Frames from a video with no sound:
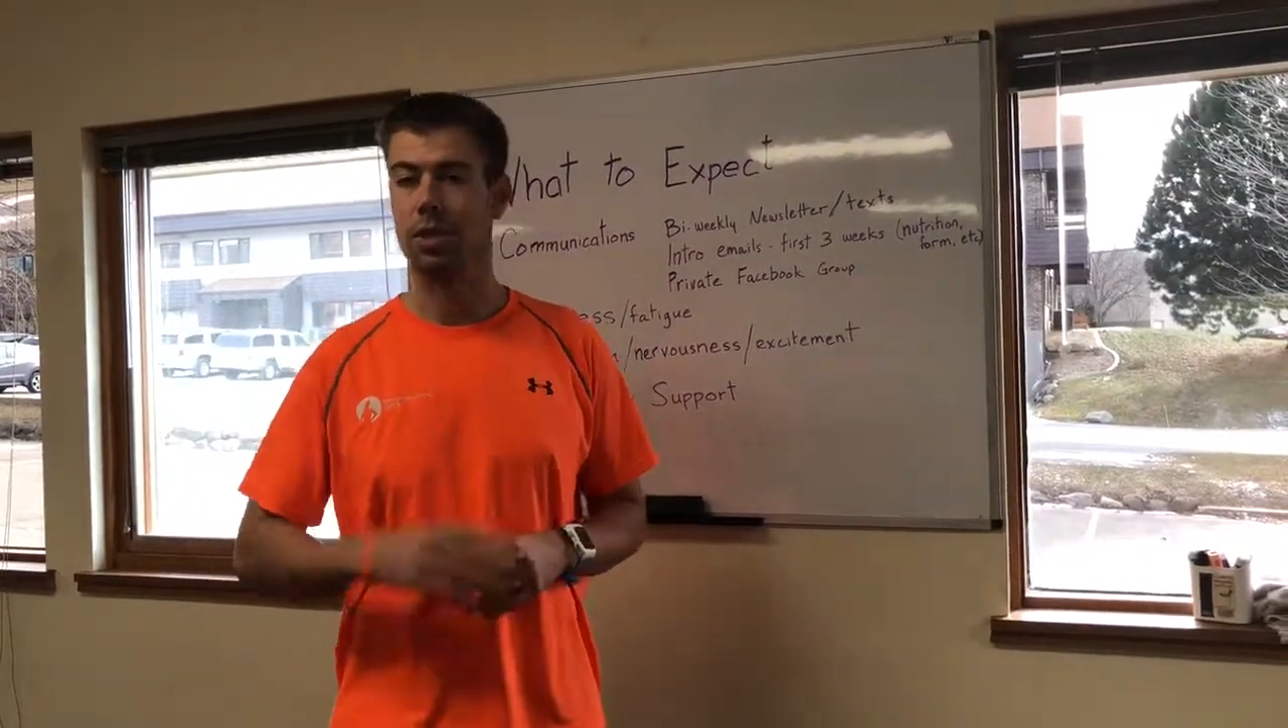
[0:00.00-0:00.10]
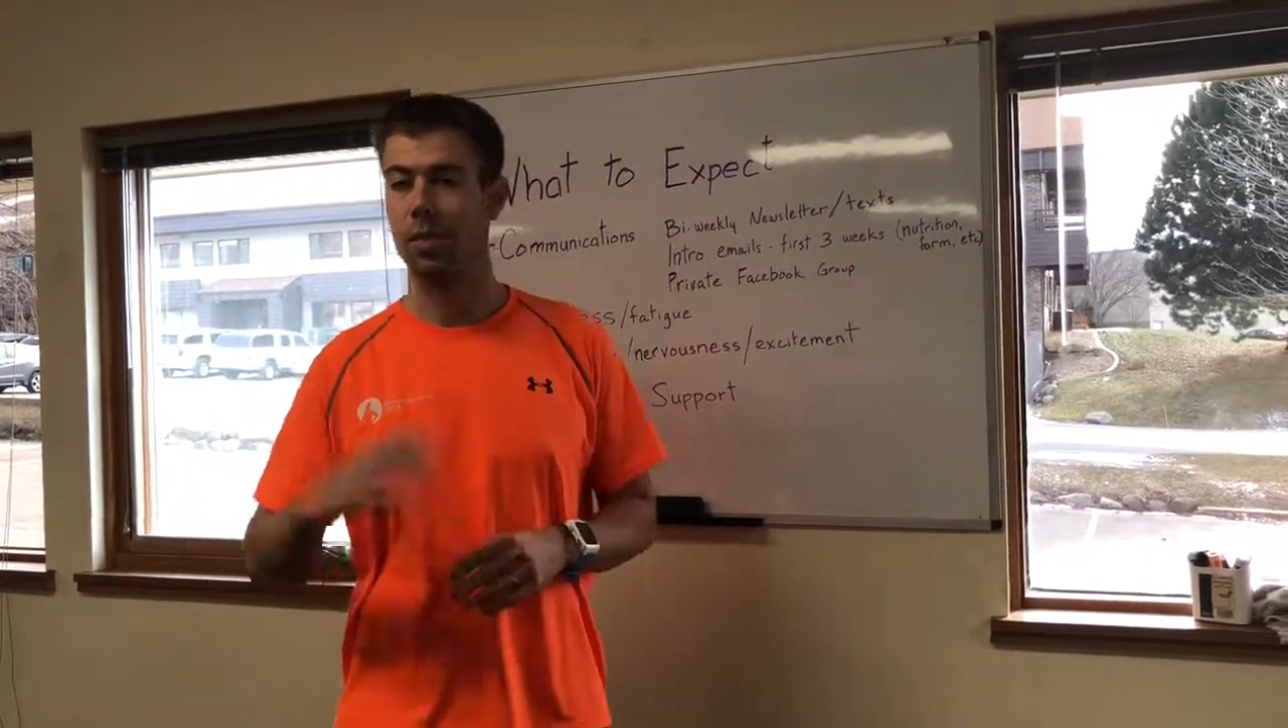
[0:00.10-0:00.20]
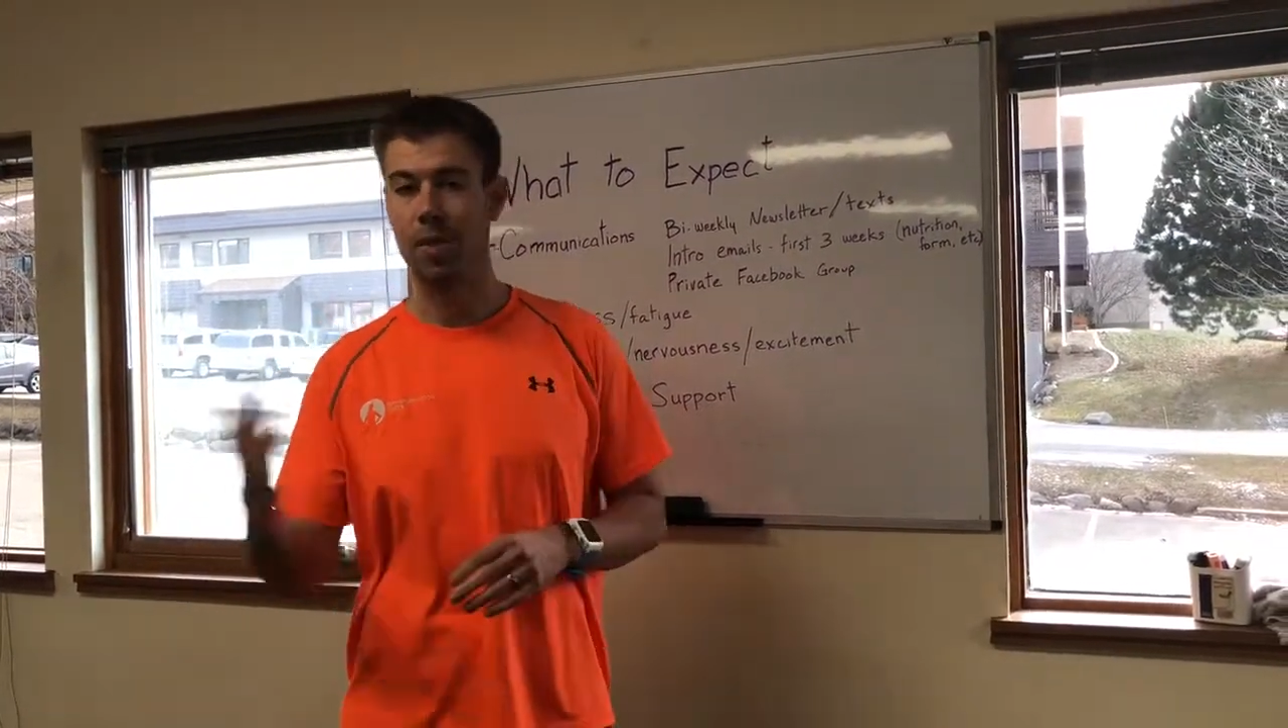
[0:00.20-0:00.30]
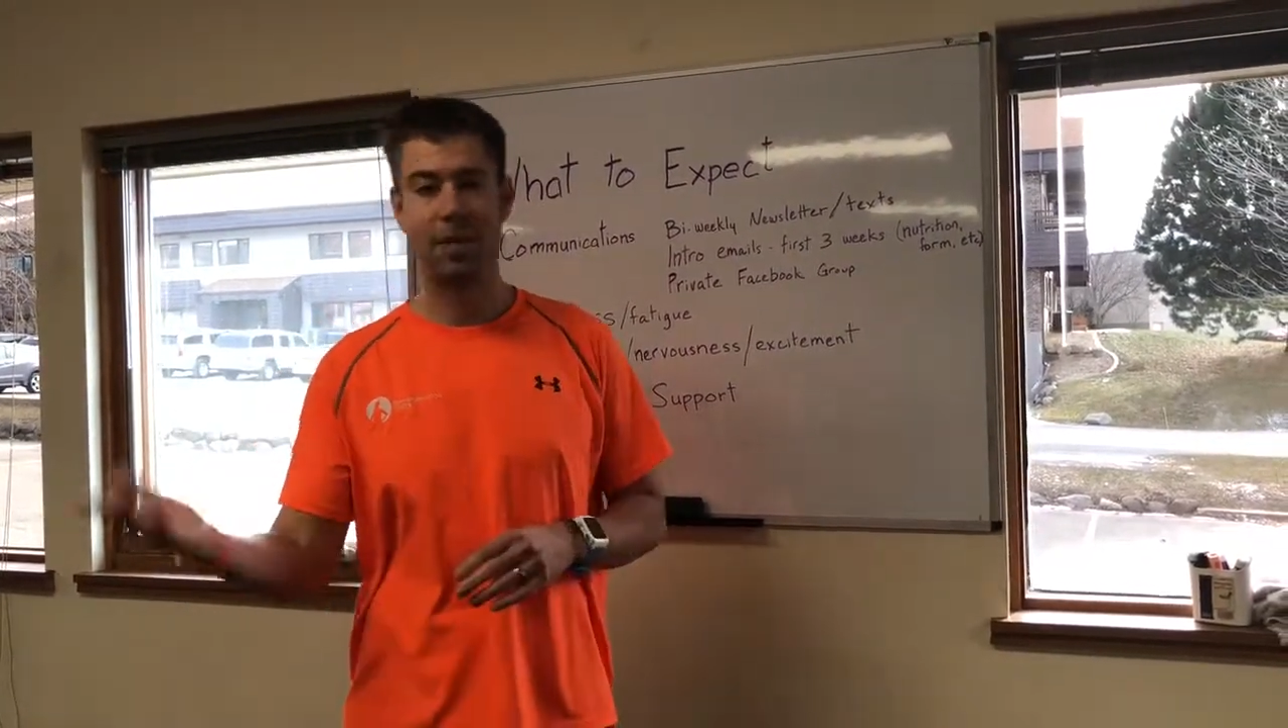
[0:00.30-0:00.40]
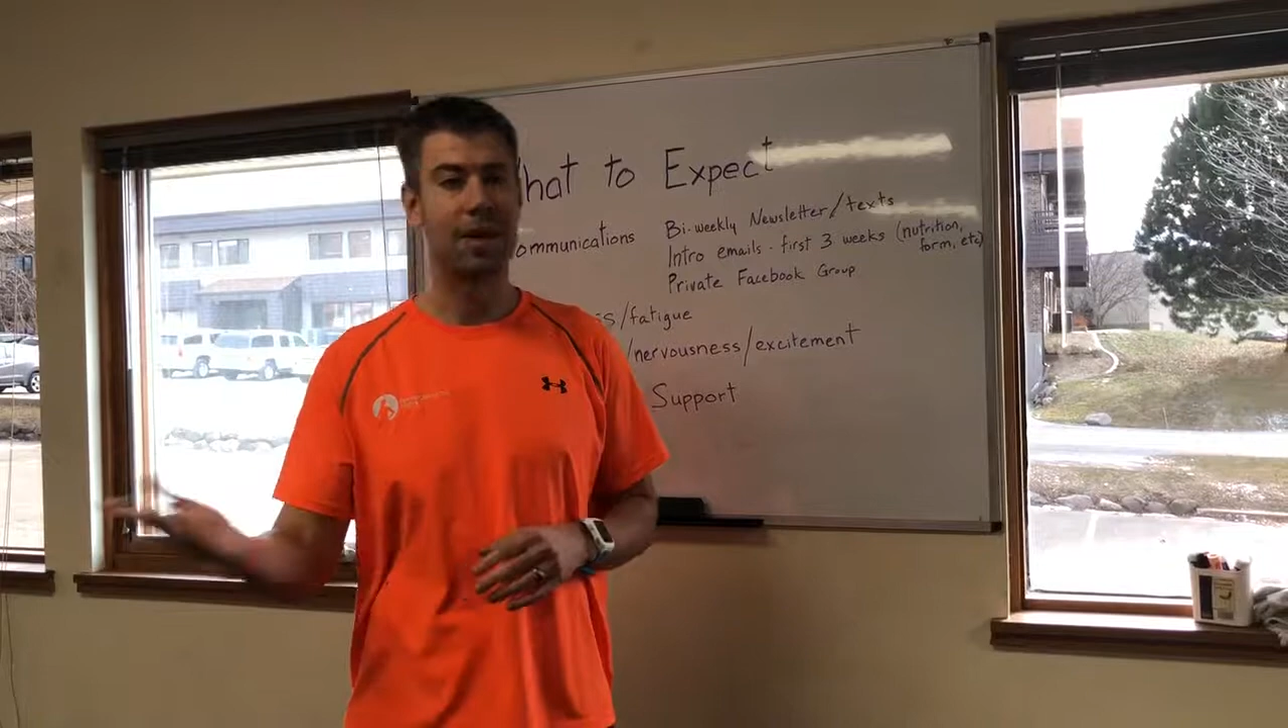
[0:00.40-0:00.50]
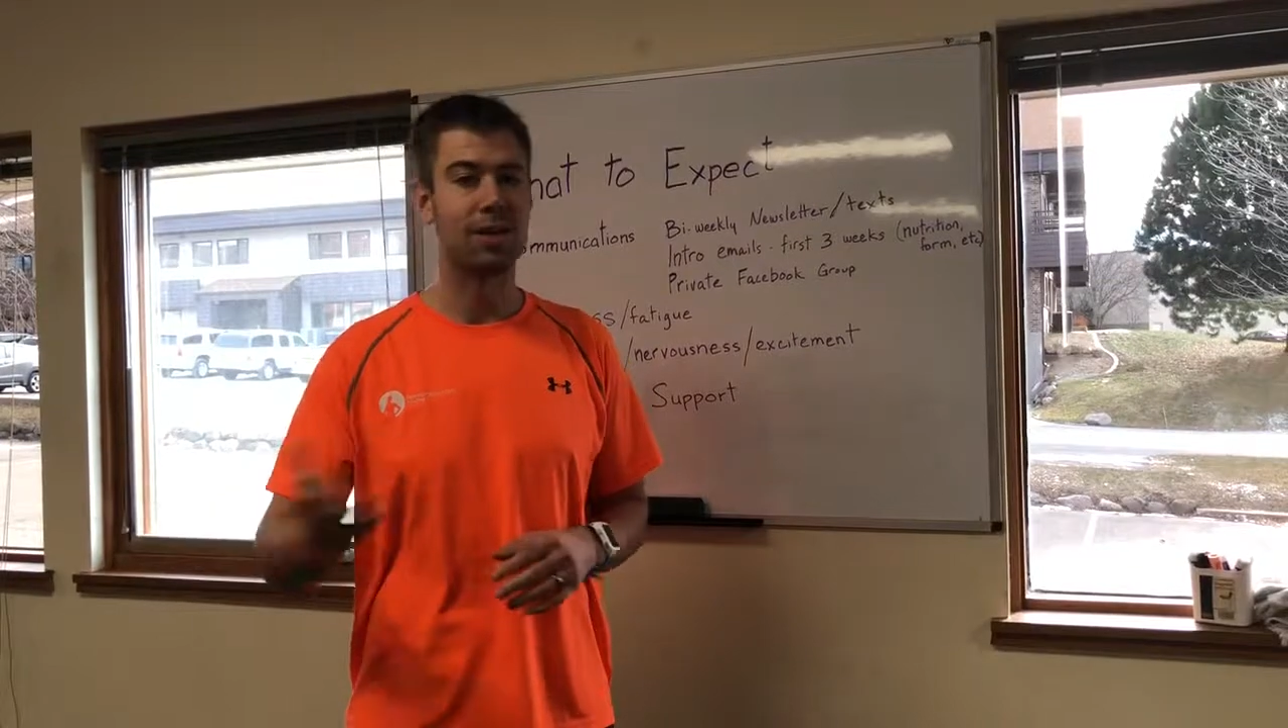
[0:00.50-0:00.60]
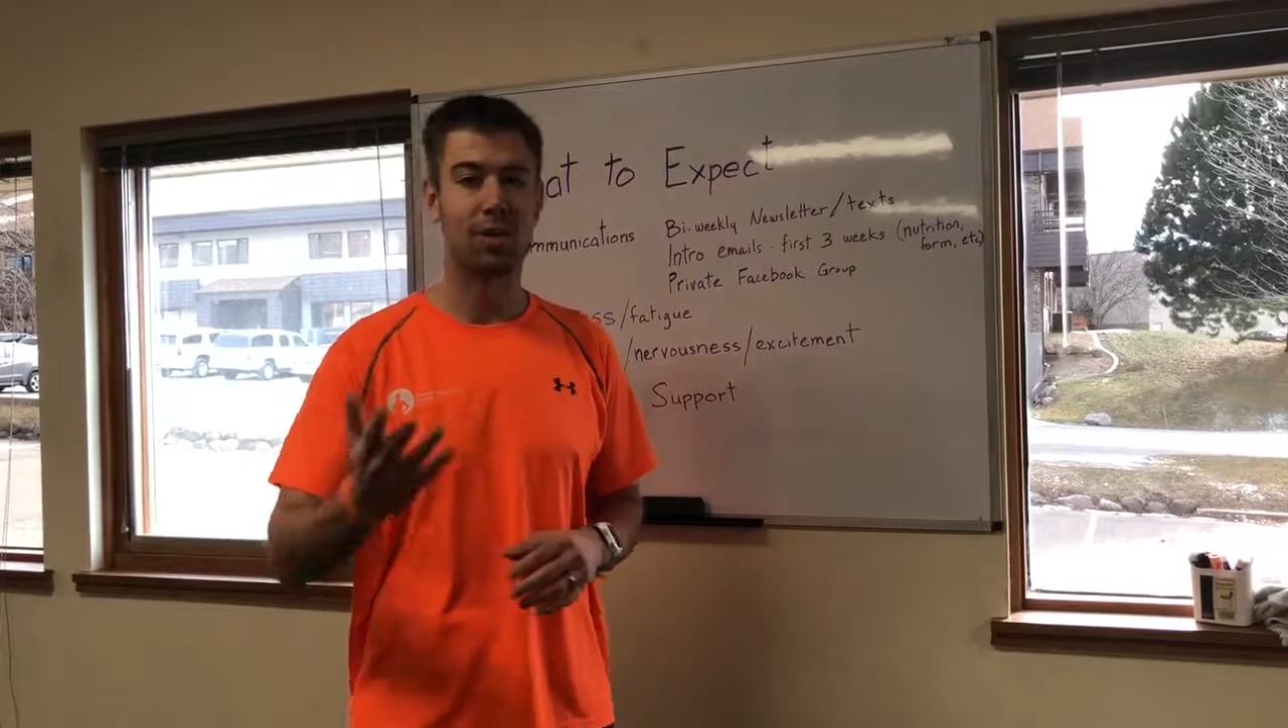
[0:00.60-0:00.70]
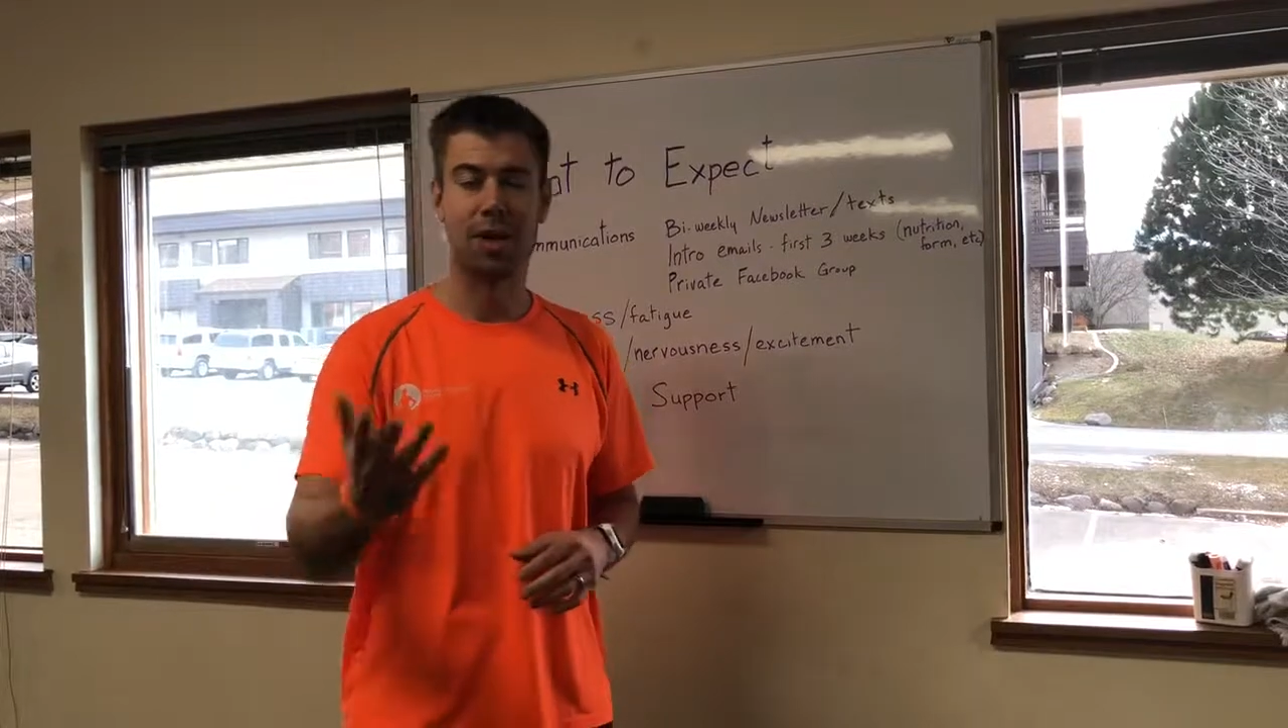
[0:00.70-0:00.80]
the webpage or